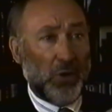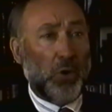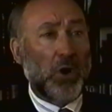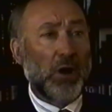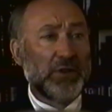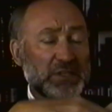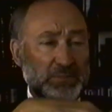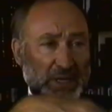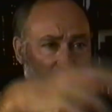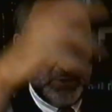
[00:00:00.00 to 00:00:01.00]
all this
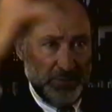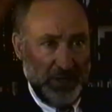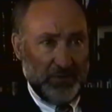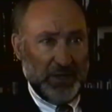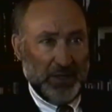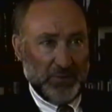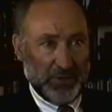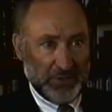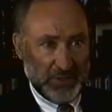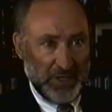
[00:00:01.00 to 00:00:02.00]
blood would be
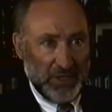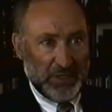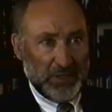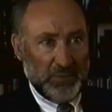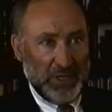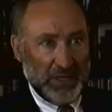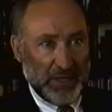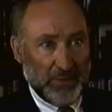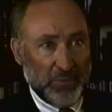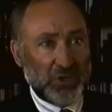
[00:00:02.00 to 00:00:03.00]
available to be
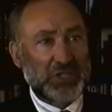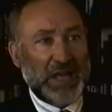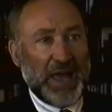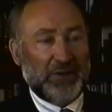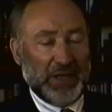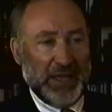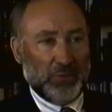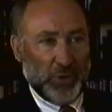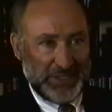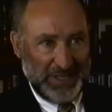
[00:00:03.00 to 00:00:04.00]
pushed out at
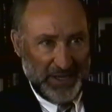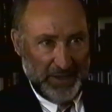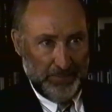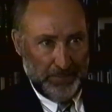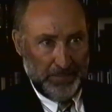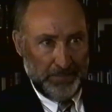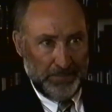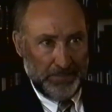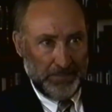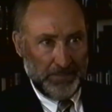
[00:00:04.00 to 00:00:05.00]
one time.
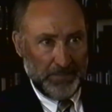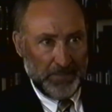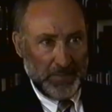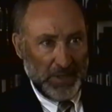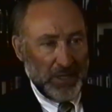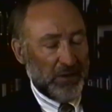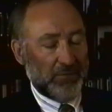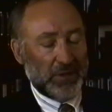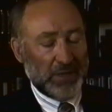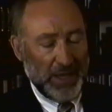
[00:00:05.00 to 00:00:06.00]
You have
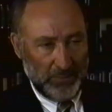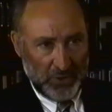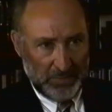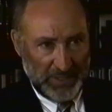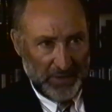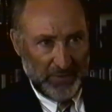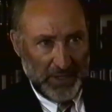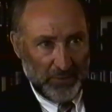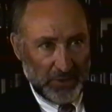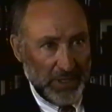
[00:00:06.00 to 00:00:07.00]
a lot more blood
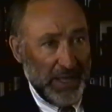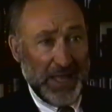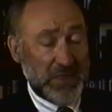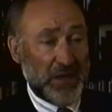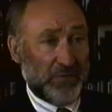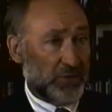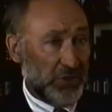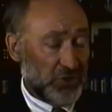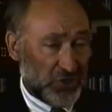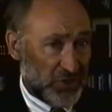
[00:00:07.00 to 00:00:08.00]
available, and therefore
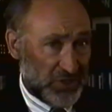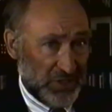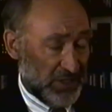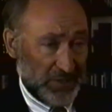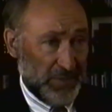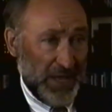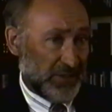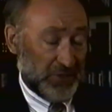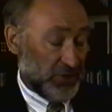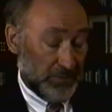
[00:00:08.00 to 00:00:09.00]
you should
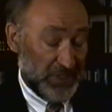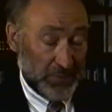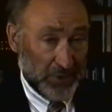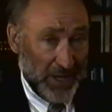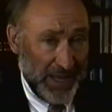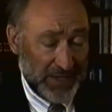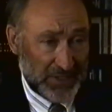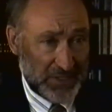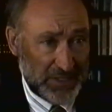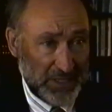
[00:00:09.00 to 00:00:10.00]
expect or shouldn't be surprised
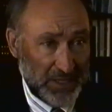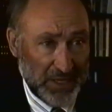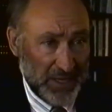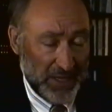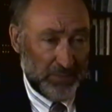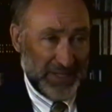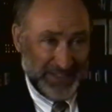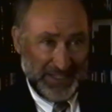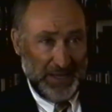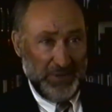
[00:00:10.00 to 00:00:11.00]
to see a
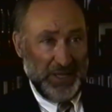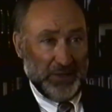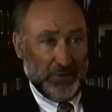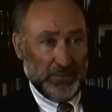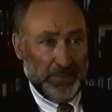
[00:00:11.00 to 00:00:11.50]
blood-type halo.